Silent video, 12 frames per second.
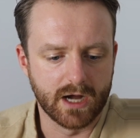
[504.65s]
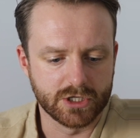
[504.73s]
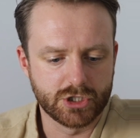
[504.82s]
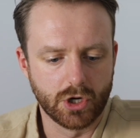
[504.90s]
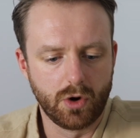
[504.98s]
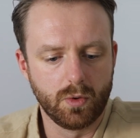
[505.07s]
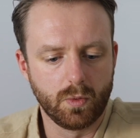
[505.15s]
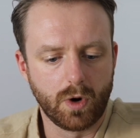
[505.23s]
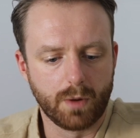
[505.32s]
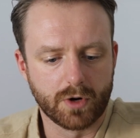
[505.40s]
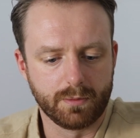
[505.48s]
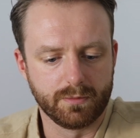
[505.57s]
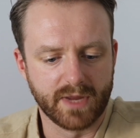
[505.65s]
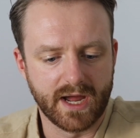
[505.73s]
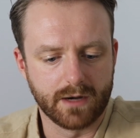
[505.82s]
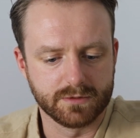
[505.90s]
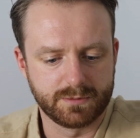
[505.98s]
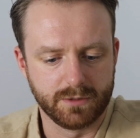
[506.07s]
Show what problem it
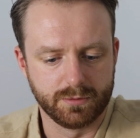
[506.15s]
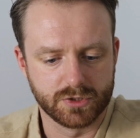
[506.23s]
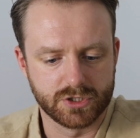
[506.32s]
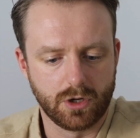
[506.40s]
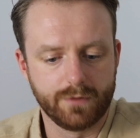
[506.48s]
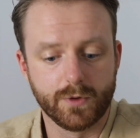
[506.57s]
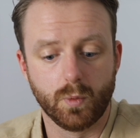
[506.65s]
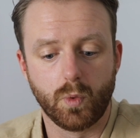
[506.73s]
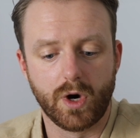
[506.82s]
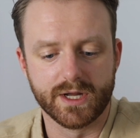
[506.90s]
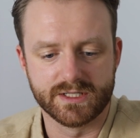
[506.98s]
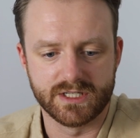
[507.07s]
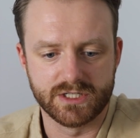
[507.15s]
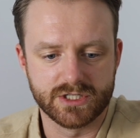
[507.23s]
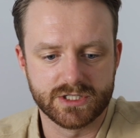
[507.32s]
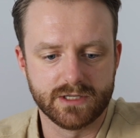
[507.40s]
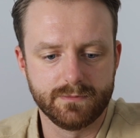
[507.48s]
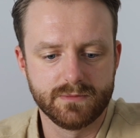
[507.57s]
helps people solve or what it
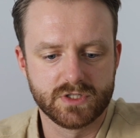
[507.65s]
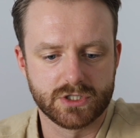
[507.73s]
teaches them.